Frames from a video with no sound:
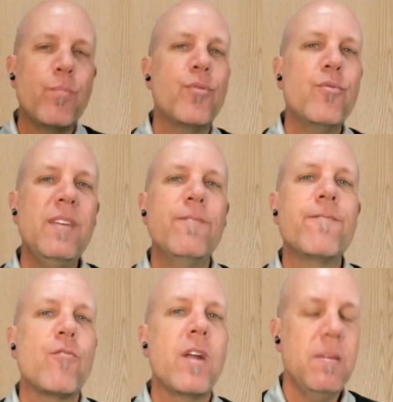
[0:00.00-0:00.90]

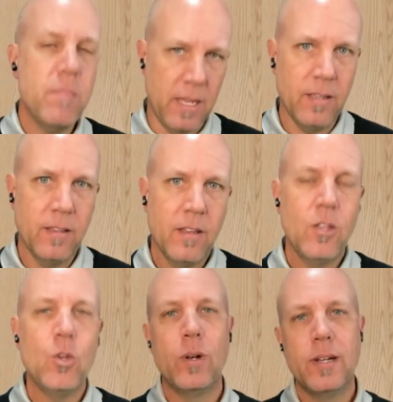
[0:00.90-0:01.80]
pre-framing
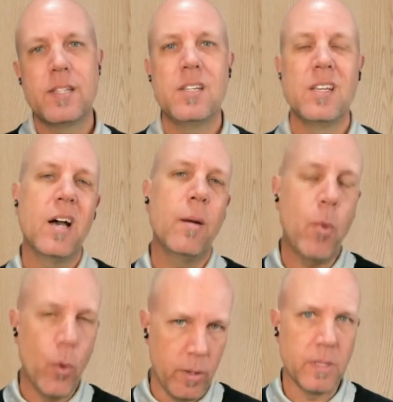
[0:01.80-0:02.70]
your listing
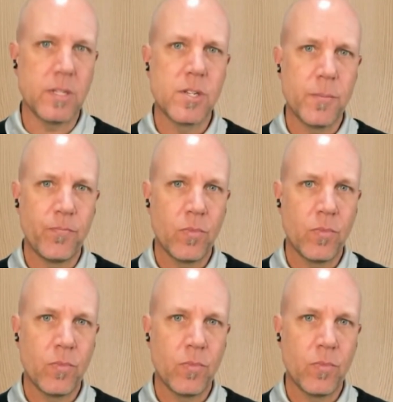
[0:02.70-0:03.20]
appointments.